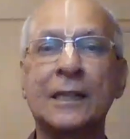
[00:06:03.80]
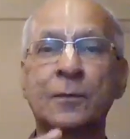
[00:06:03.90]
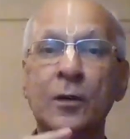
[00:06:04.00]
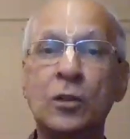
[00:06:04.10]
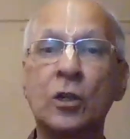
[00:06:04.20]
that
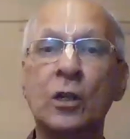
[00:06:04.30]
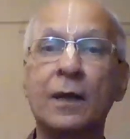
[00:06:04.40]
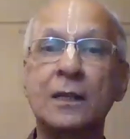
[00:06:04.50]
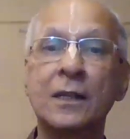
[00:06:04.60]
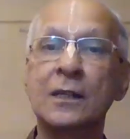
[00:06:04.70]
the spiritual
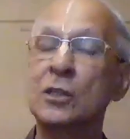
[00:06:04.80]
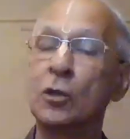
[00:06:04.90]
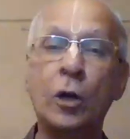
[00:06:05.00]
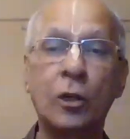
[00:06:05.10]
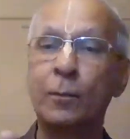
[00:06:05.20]
master
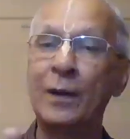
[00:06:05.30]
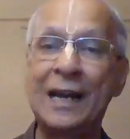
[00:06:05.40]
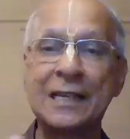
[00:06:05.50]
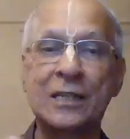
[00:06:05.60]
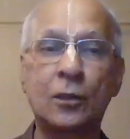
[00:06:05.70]
is not
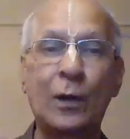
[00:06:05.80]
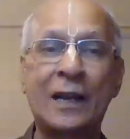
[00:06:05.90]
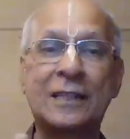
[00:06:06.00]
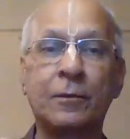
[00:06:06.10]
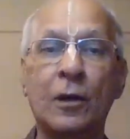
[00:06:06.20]
obliged
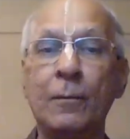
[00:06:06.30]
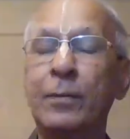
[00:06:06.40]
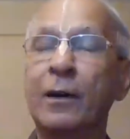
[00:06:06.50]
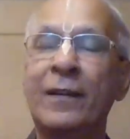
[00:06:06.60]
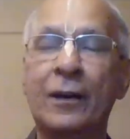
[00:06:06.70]
to accept our
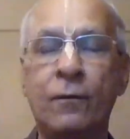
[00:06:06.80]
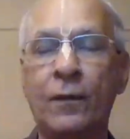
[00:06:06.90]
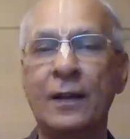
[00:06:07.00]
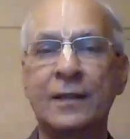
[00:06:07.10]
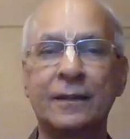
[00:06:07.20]
imperfect
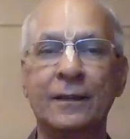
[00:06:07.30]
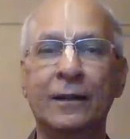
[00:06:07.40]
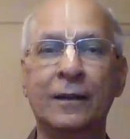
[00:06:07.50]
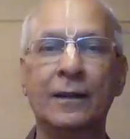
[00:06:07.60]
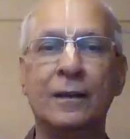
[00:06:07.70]
offerings,